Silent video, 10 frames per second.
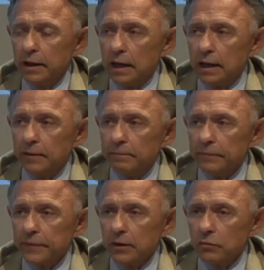
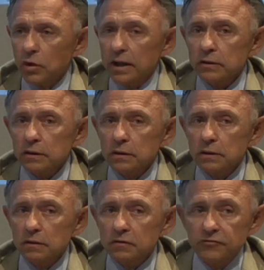Um, well,
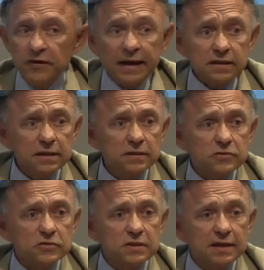the fact
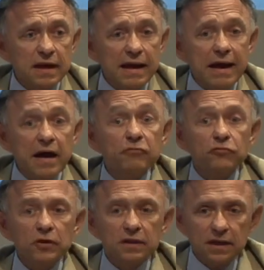is that
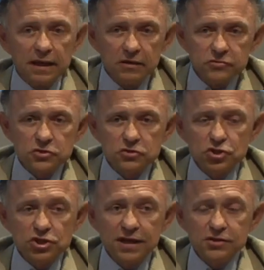everything else is
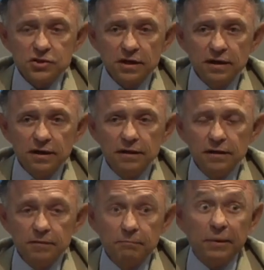changing
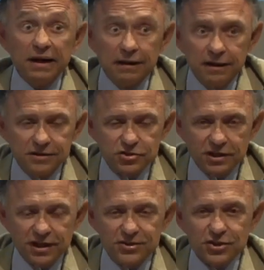but
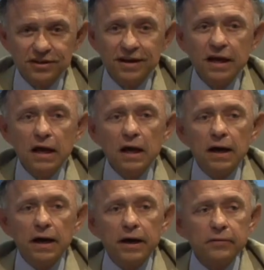education.
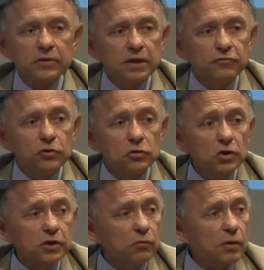Uh, that if you
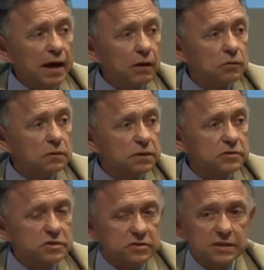look around in
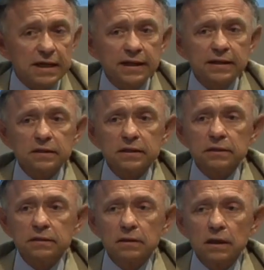
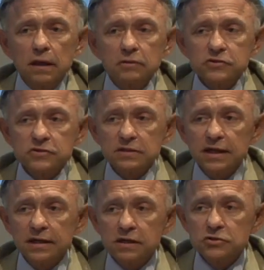society, our
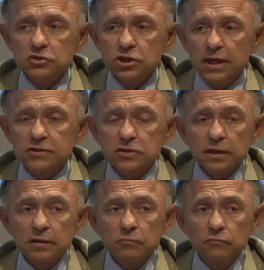society is
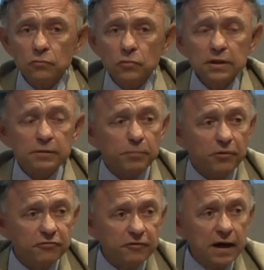changing in really
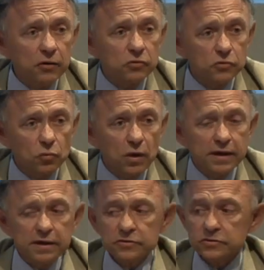profound
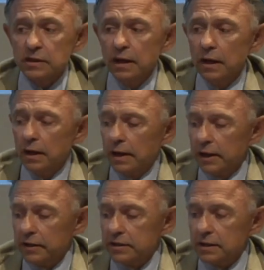ways
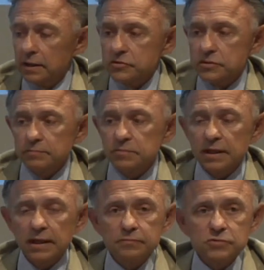uh, that are
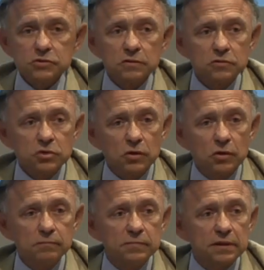sometimes
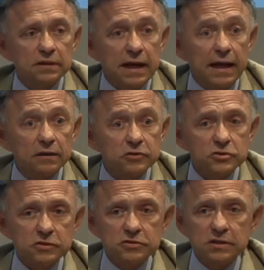termed a
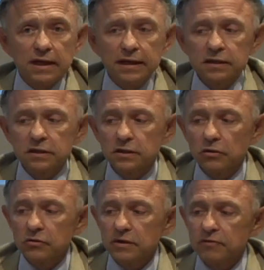knowledge society
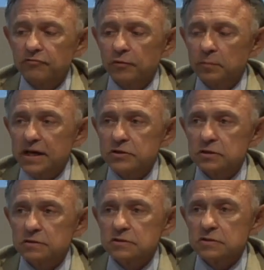or the
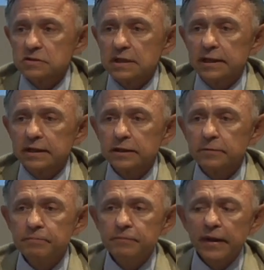information
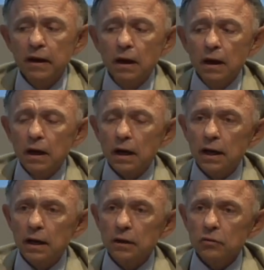society.
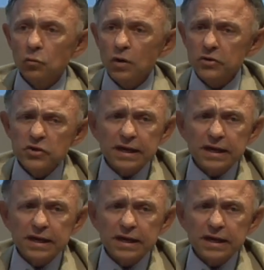Uh, what are the